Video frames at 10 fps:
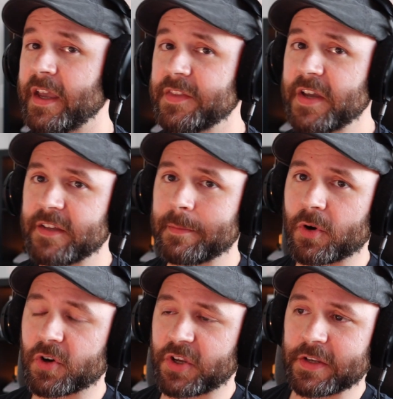And that
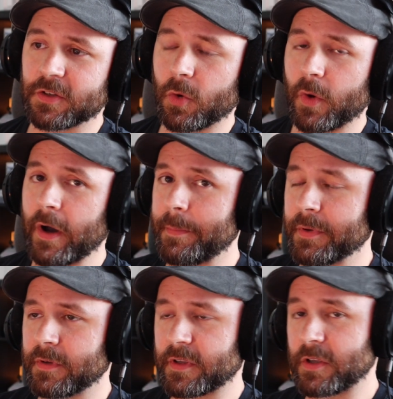number can go
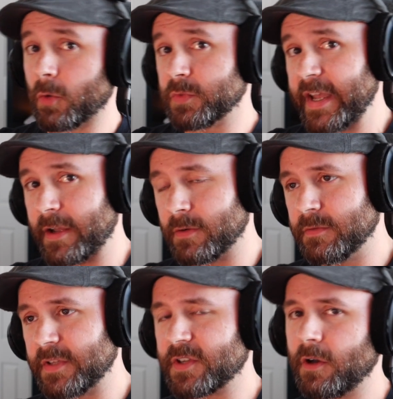up, it can go
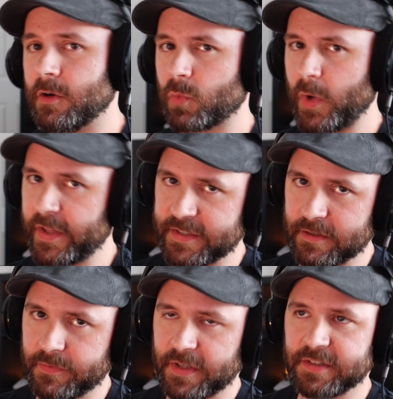down, it's all
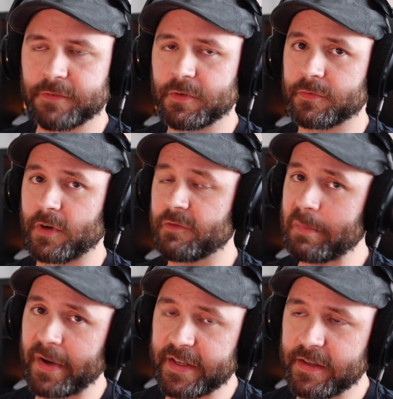relative and different for
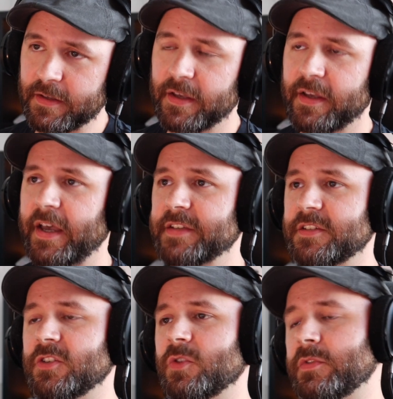everybody, has
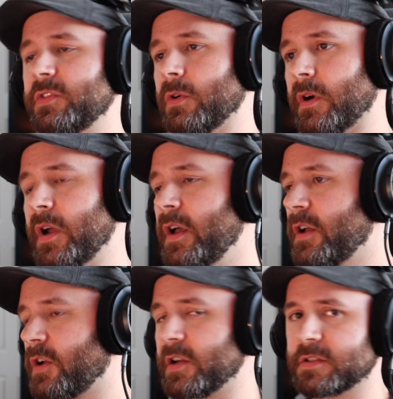to do with your
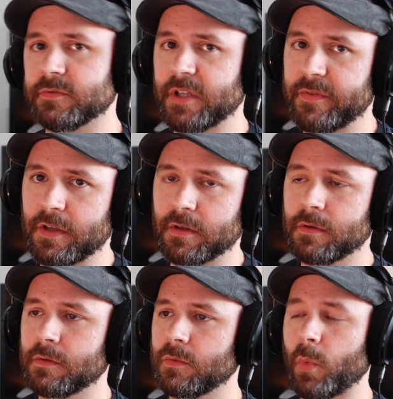cost of living,
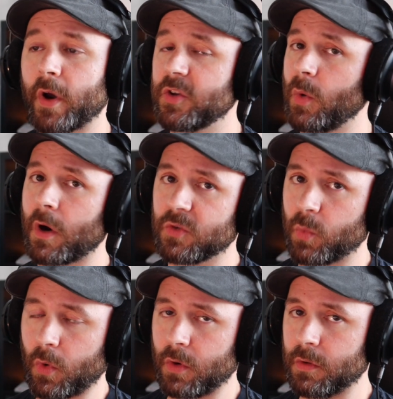where you are in the
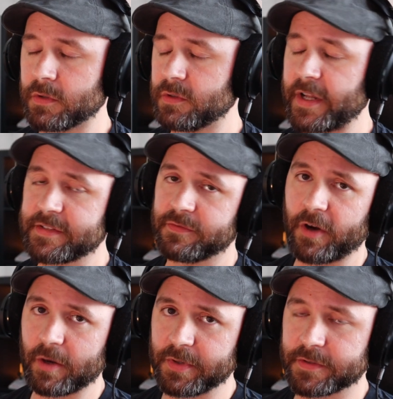world, lots of
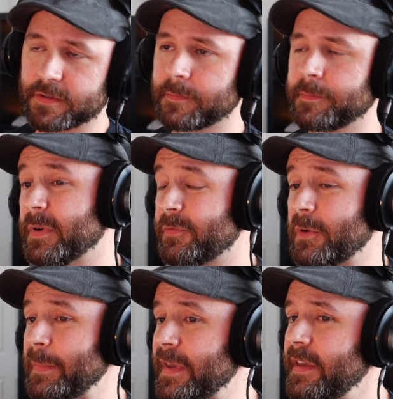variables. But
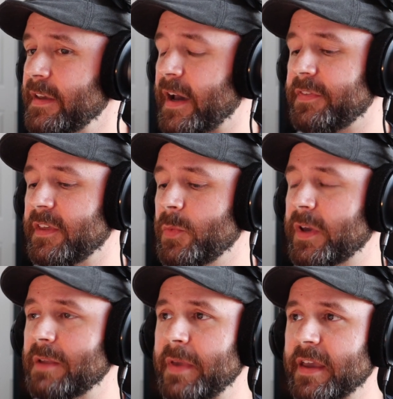for me, I think we
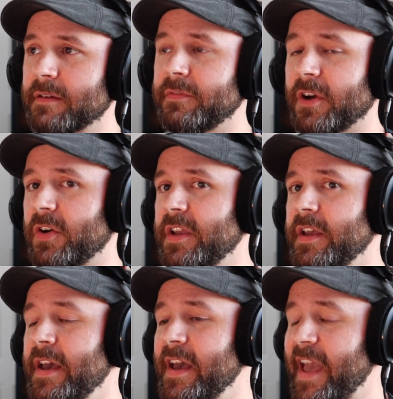can make a
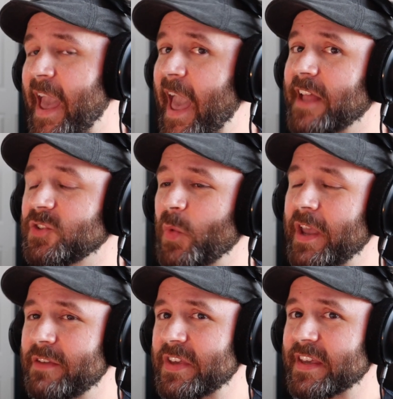very
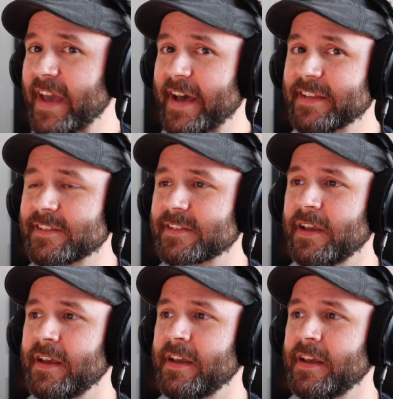hand-wavy guess